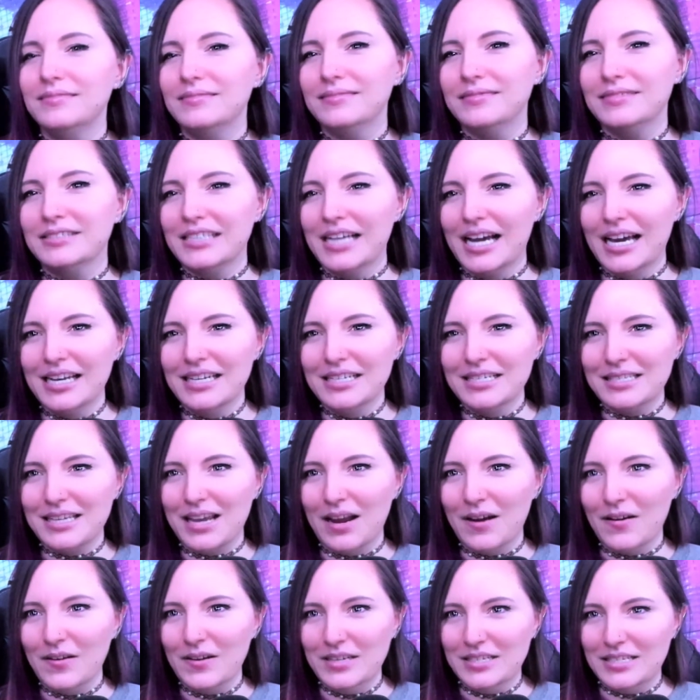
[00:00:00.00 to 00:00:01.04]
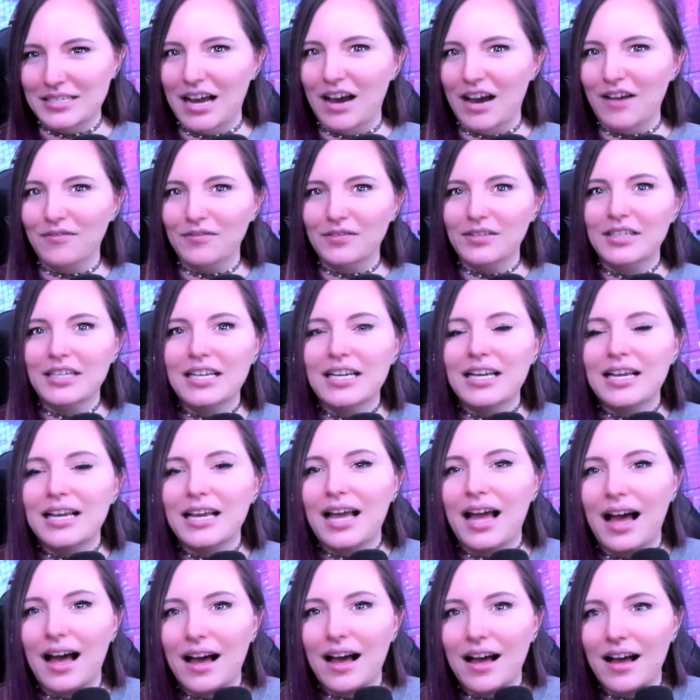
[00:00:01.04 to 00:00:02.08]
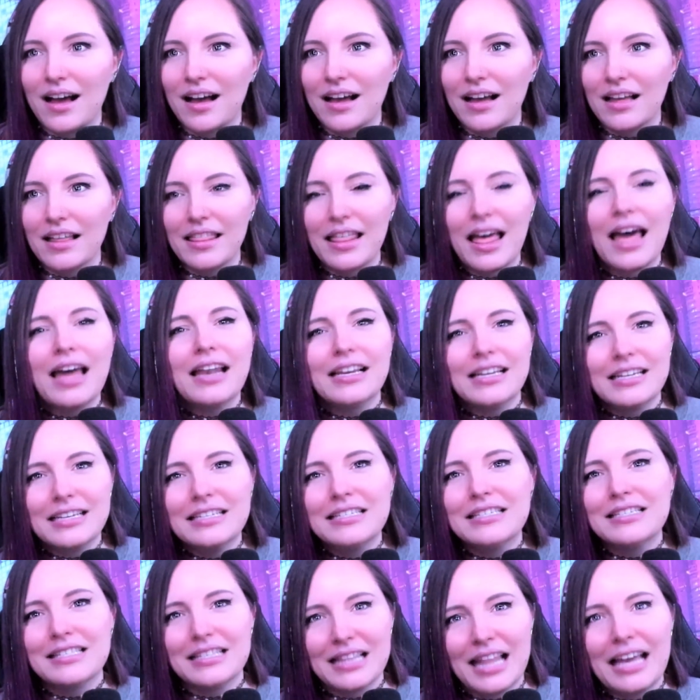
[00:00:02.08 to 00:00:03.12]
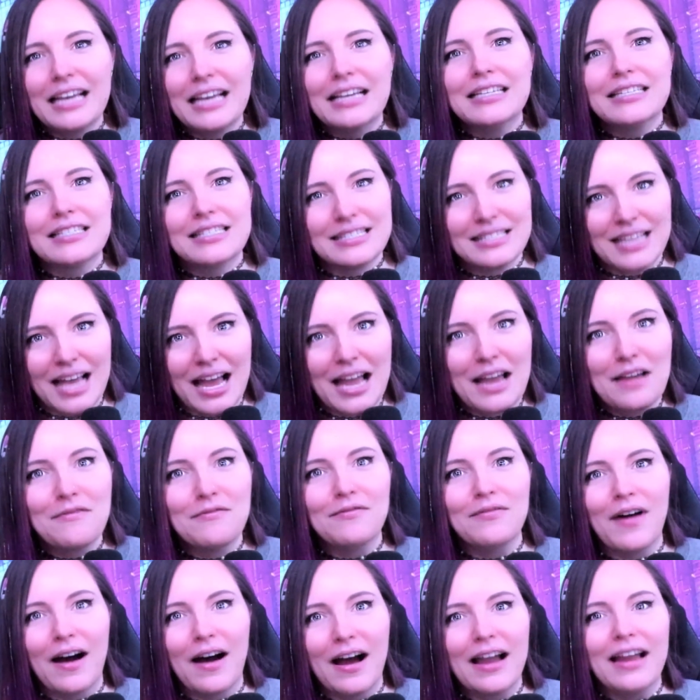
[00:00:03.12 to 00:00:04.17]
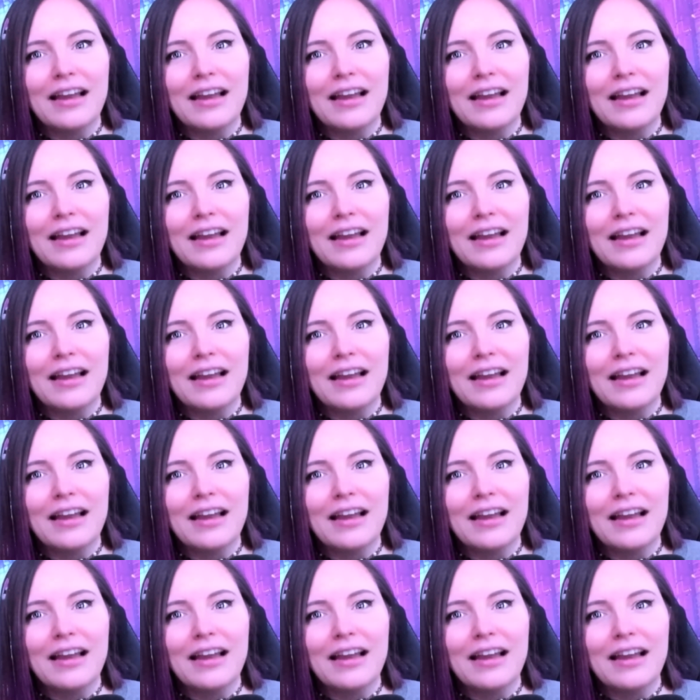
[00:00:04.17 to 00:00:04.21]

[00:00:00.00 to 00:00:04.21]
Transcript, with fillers: kind of scary stuff. Uh, that is like sci-fi